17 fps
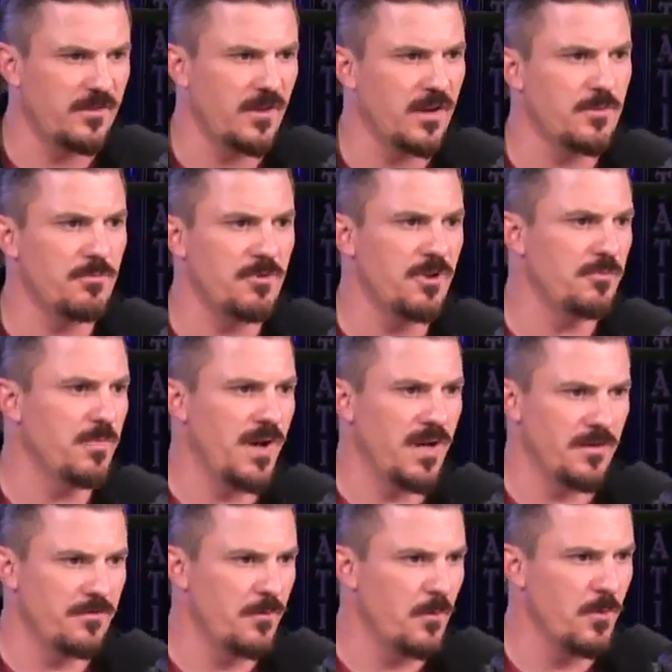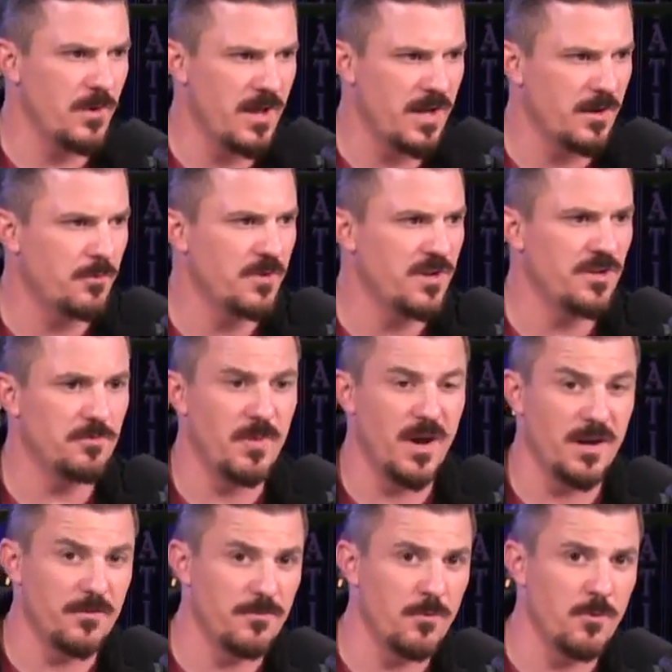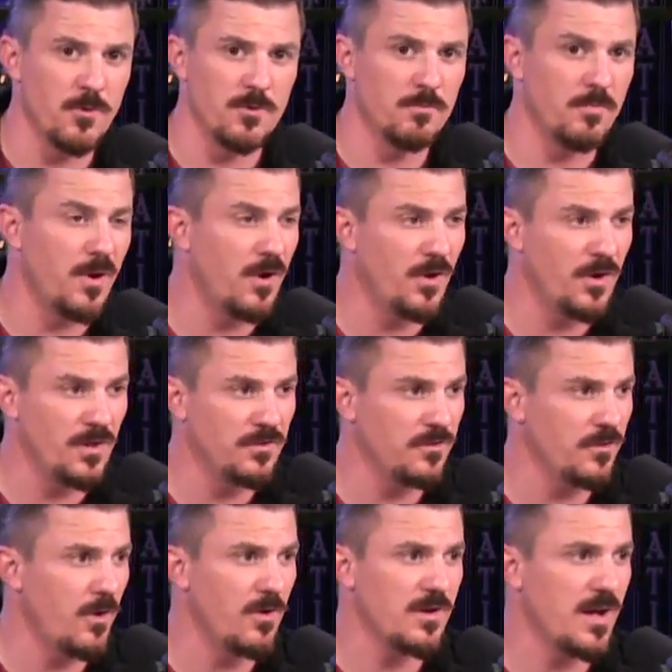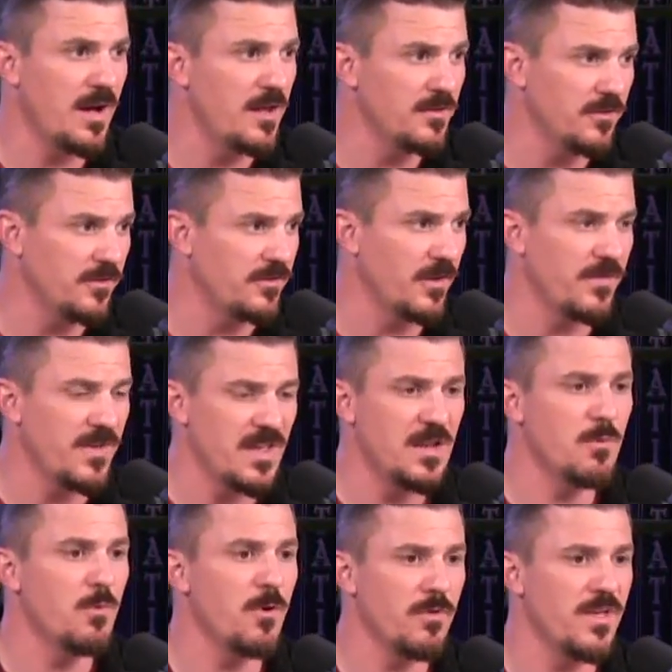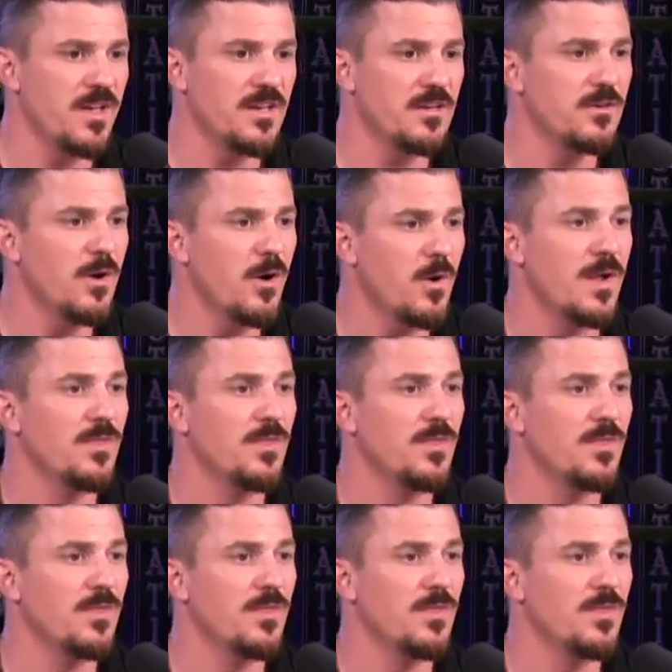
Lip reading: equities, buying foreign bonds, all kinds of stuff, anywhere they can go.